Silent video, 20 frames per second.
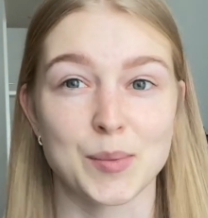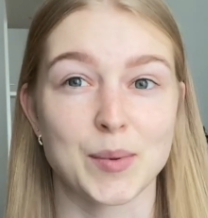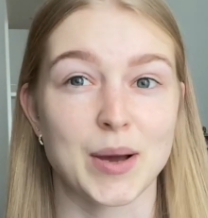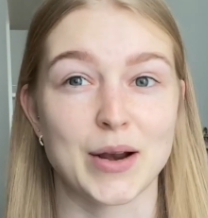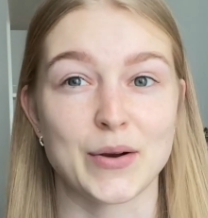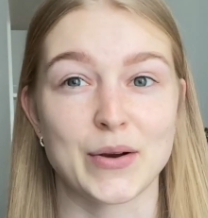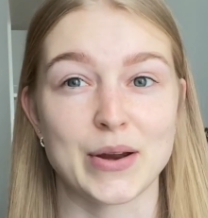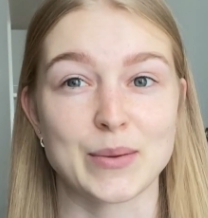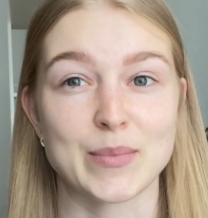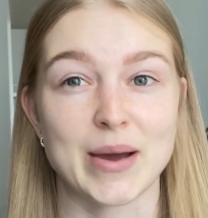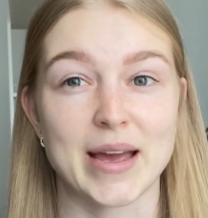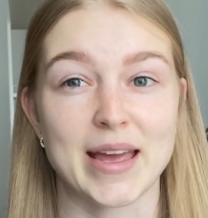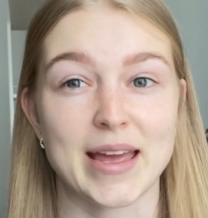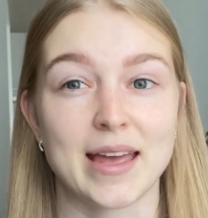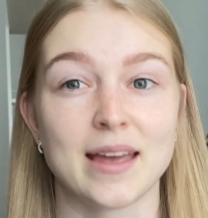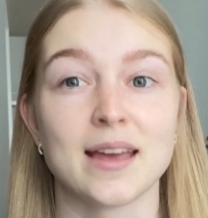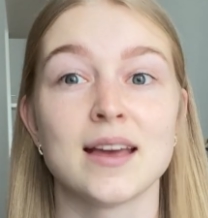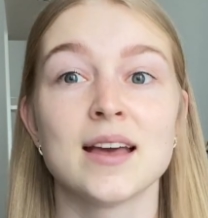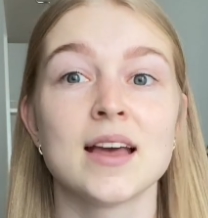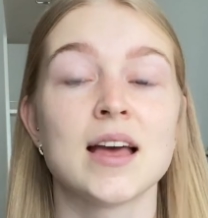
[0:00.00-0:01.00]
coloring my
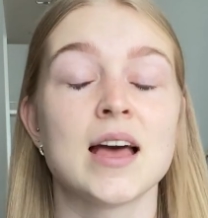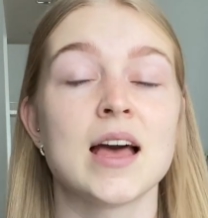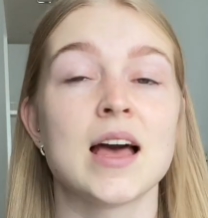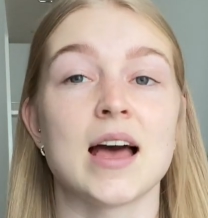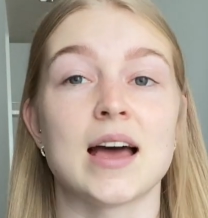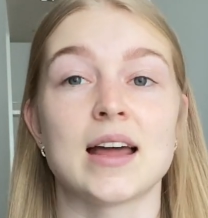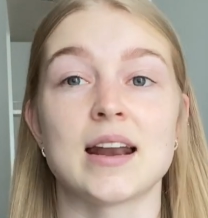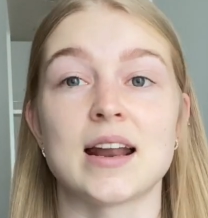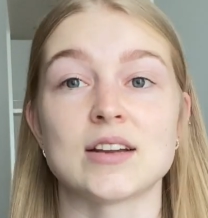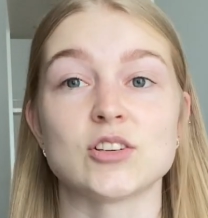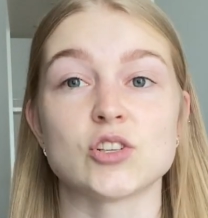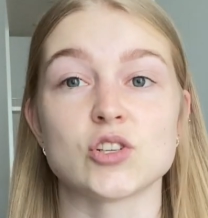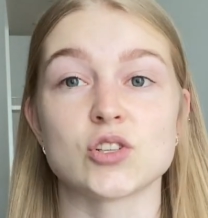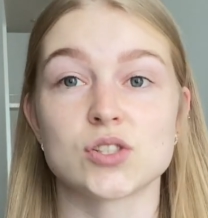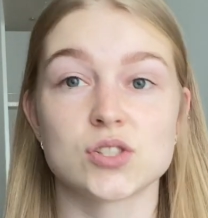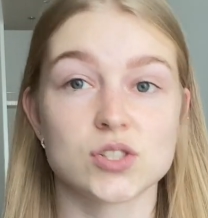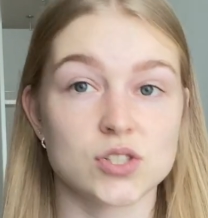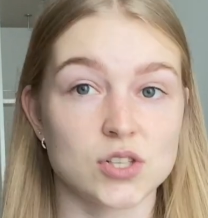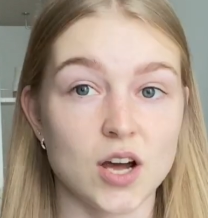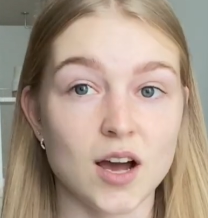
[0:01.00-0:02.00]
hair, and I
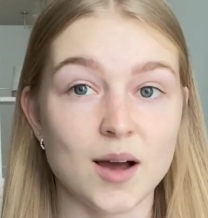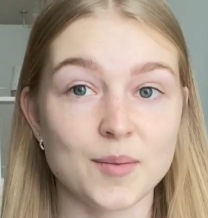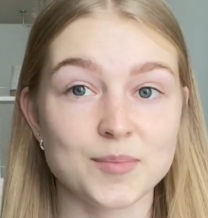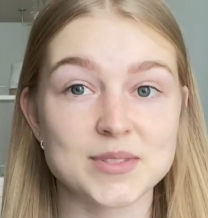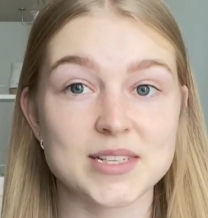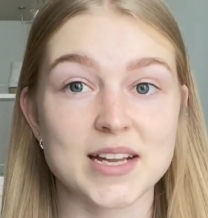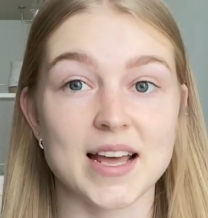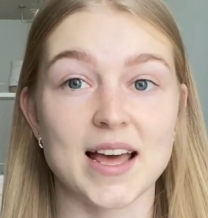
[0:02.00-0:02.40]
just stopped.